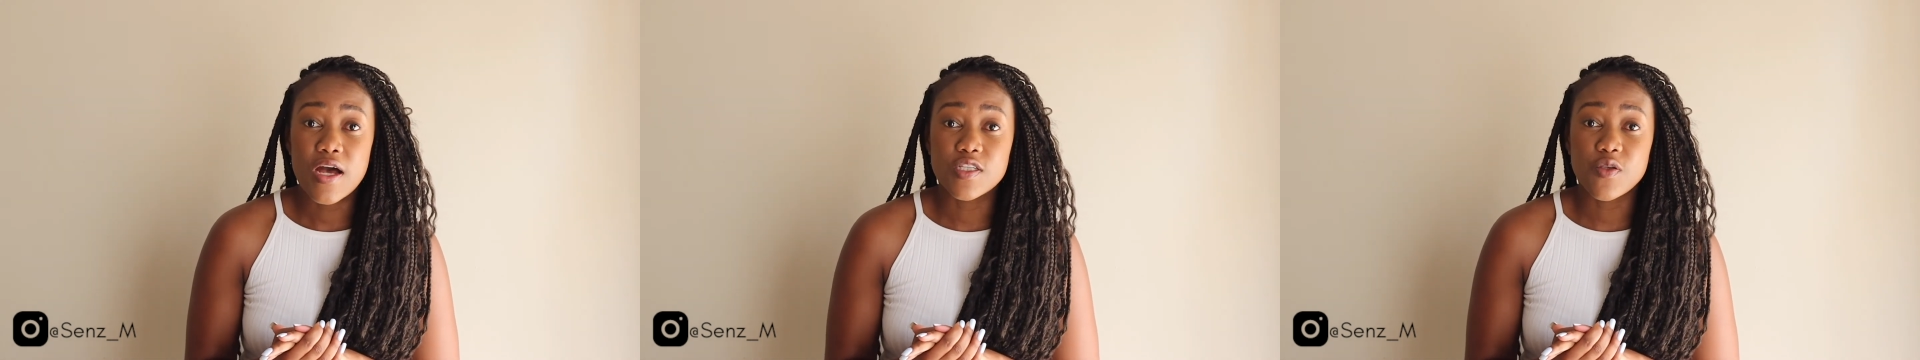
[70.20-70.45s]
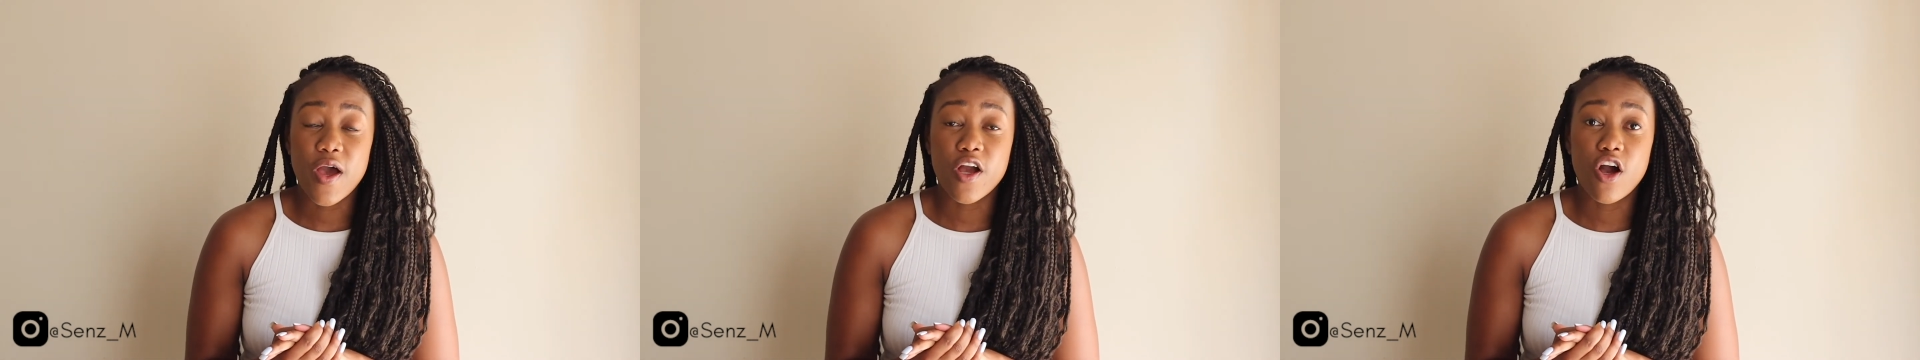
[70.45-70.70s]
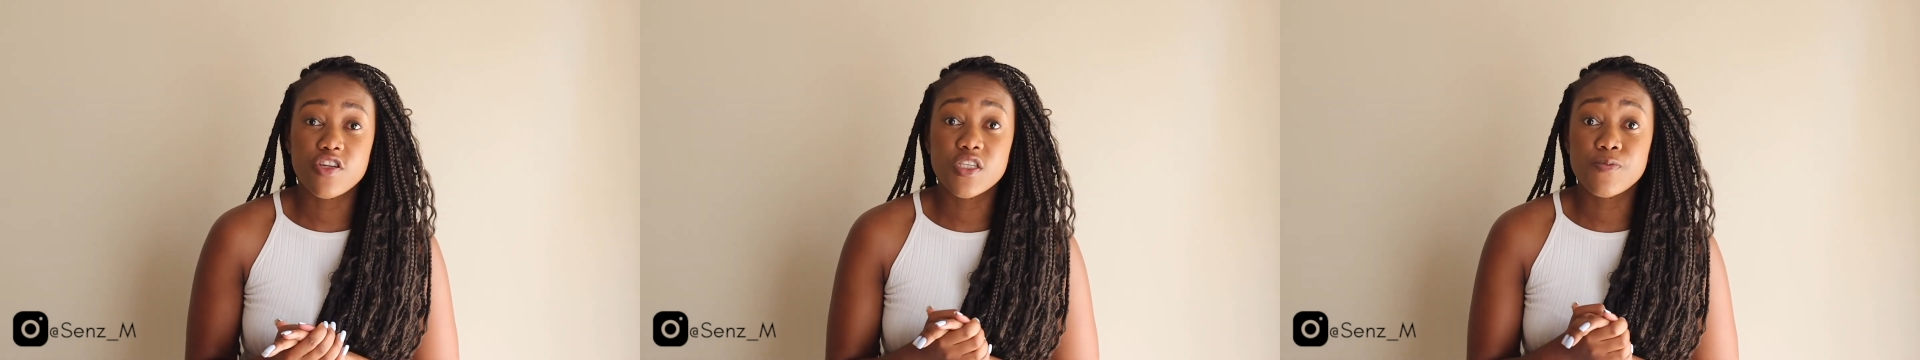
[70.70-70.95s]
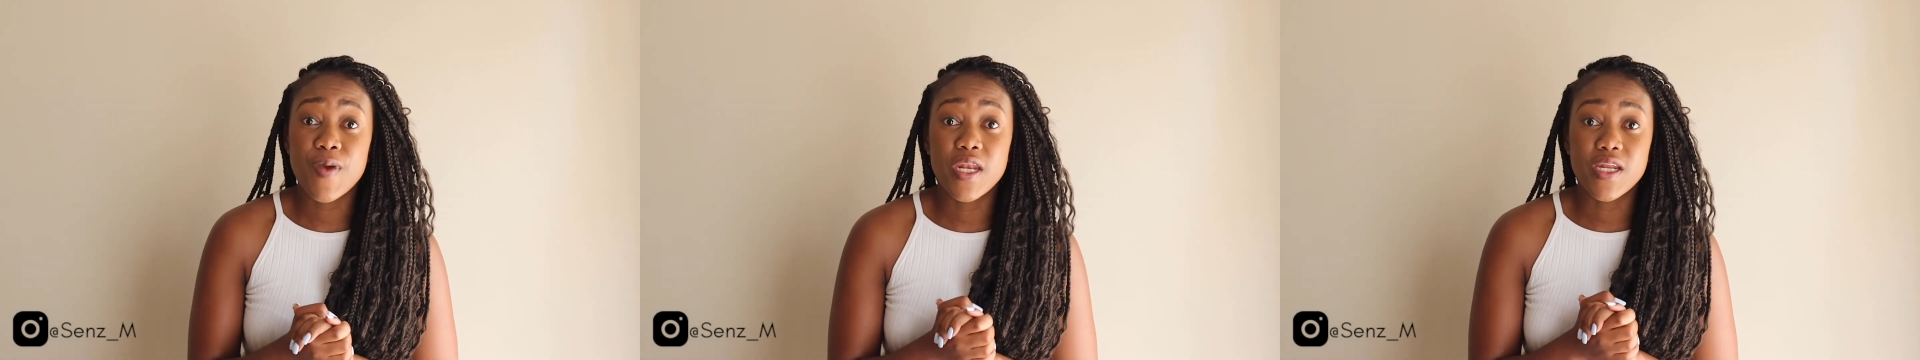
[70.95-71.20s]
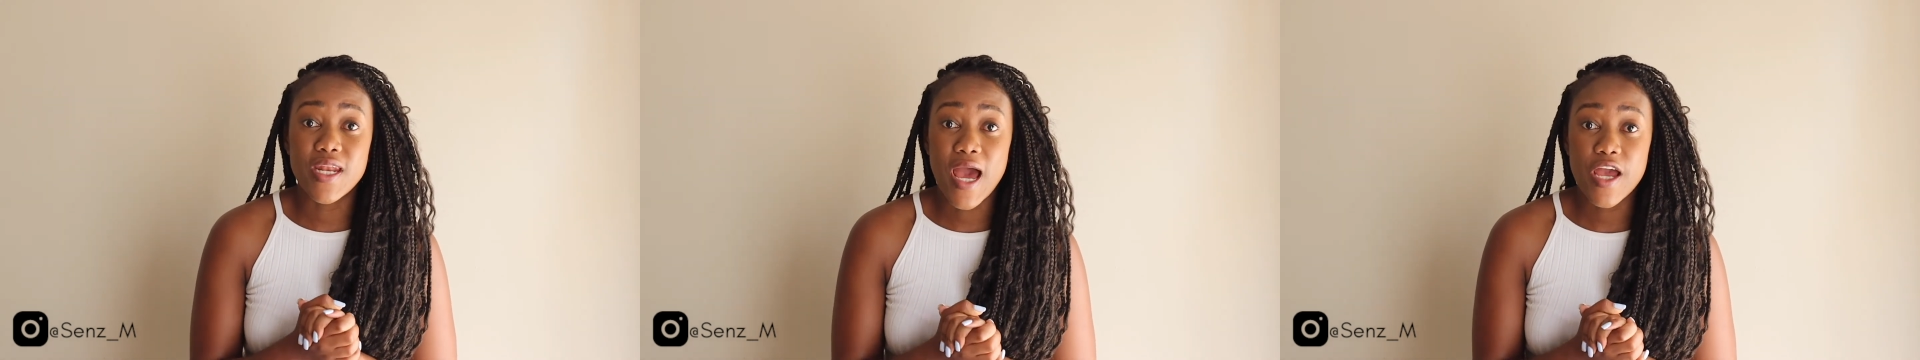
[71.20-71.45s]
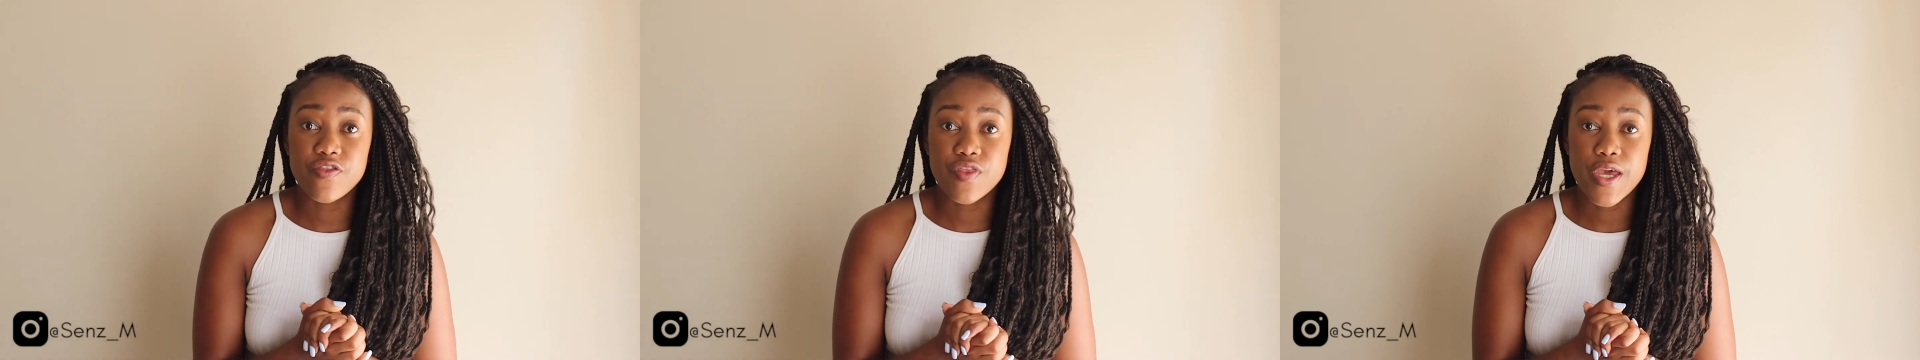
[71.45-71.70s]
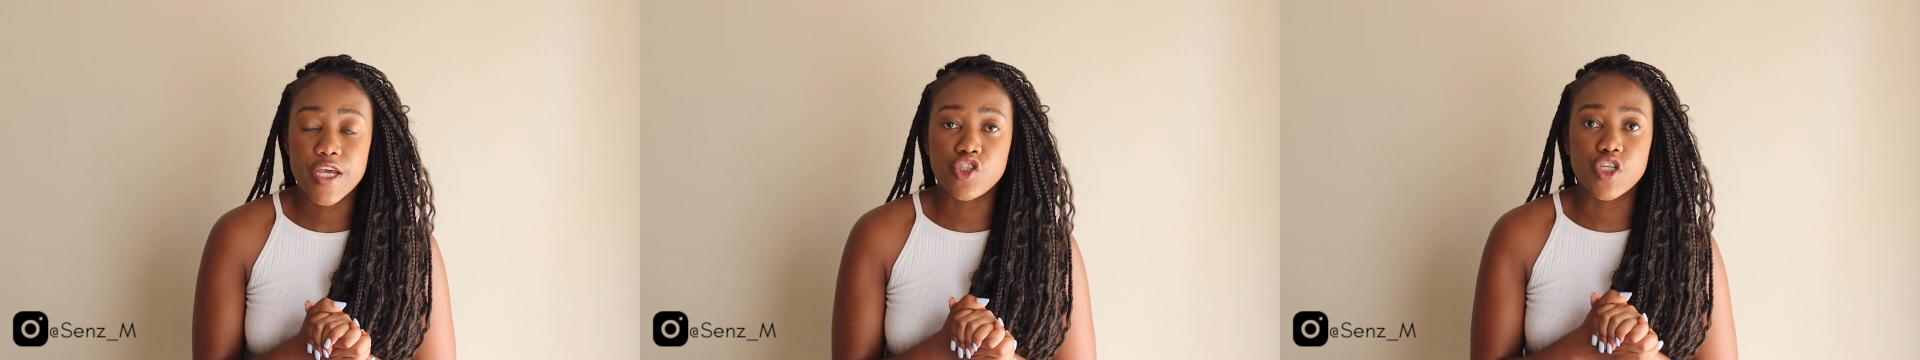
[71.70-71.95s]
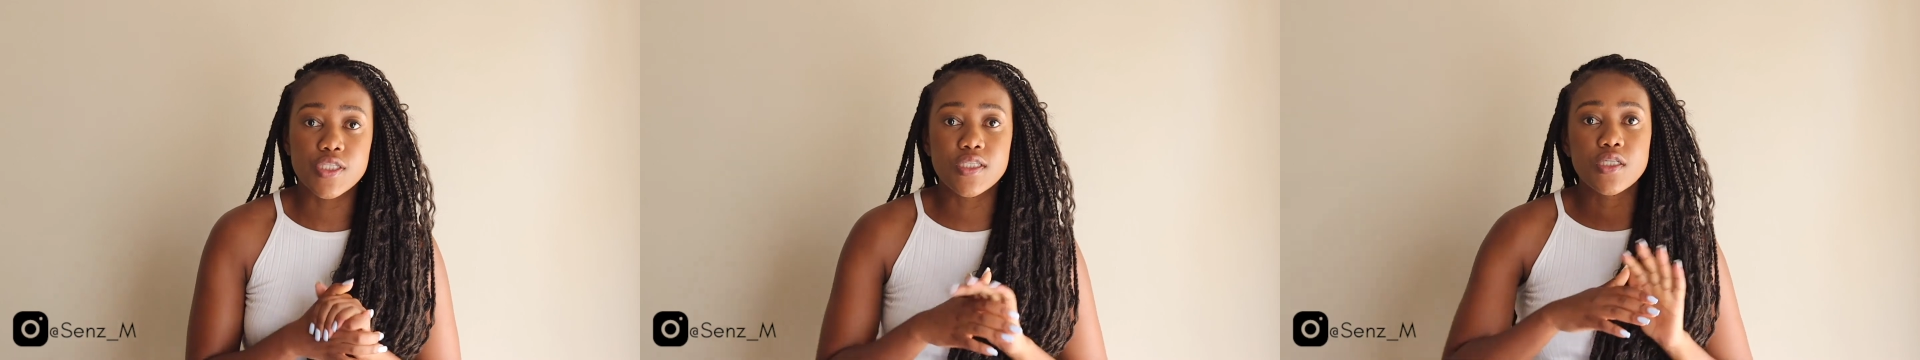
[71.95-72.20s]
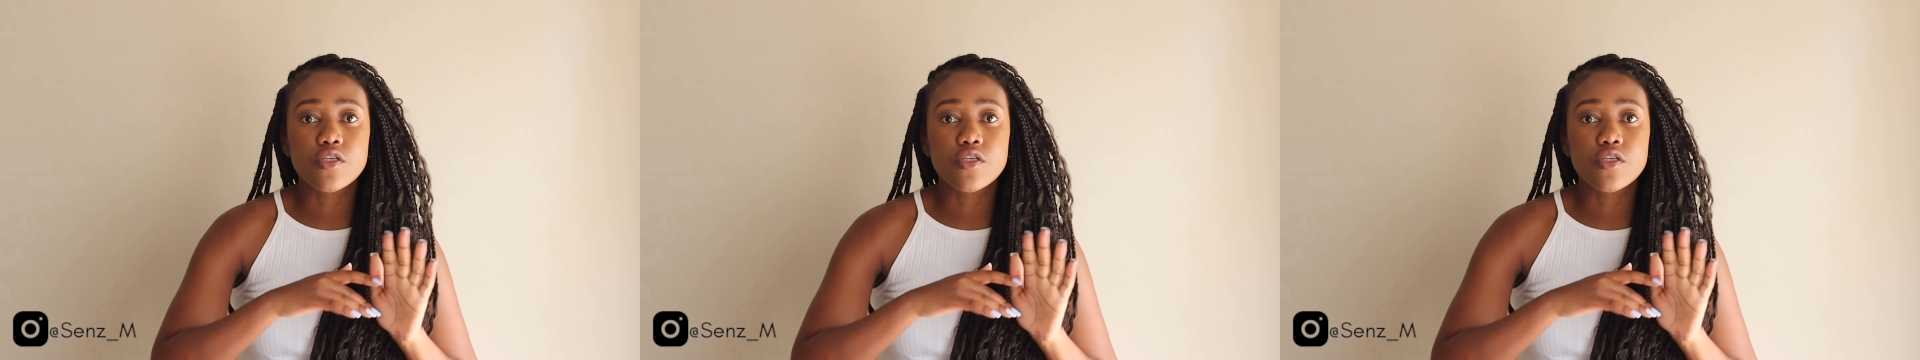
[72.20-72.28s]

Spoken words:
So I got to spend a night there just